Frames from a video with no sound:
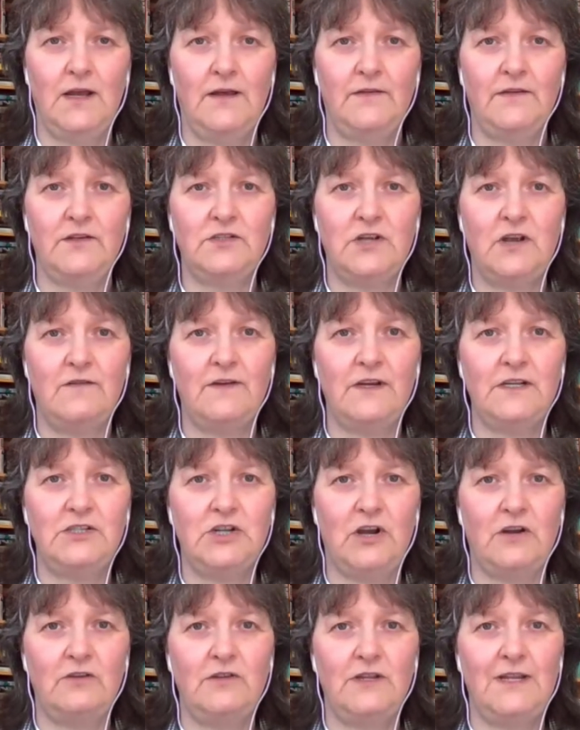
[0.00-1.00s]
The survey
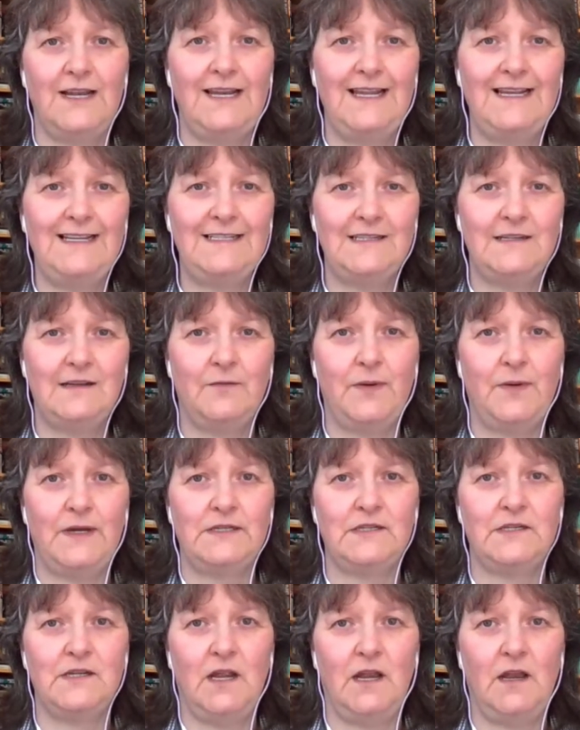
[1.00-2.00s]
showed the least
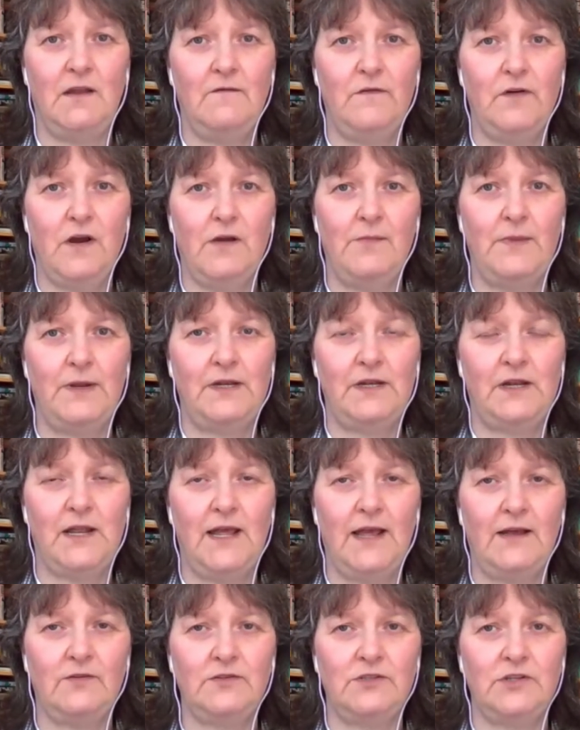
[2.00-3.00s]
capacity in environmental
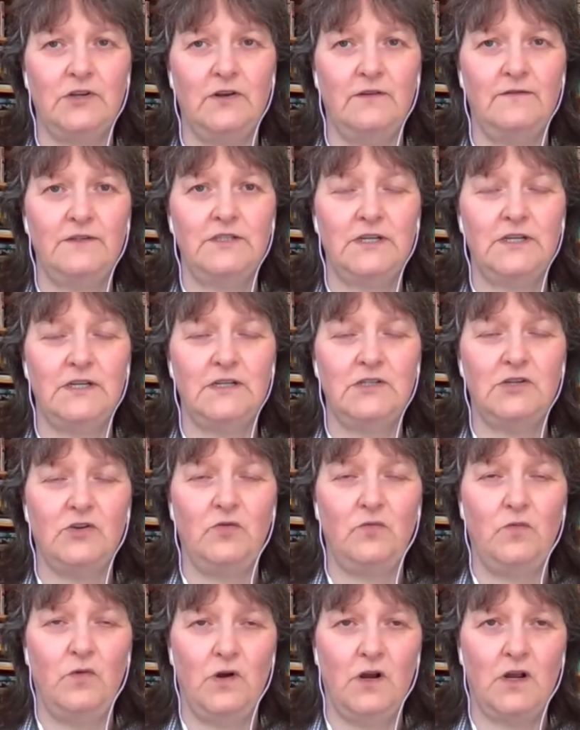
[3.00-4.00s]
health services
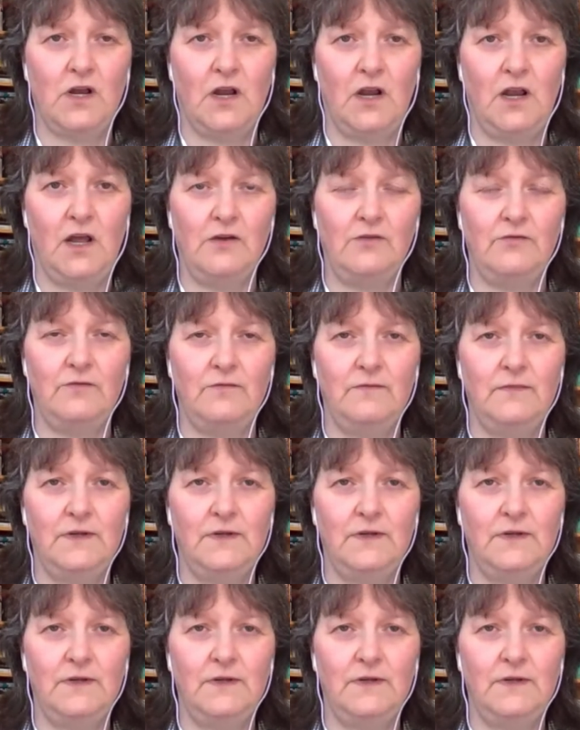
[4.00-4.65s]
who work alone.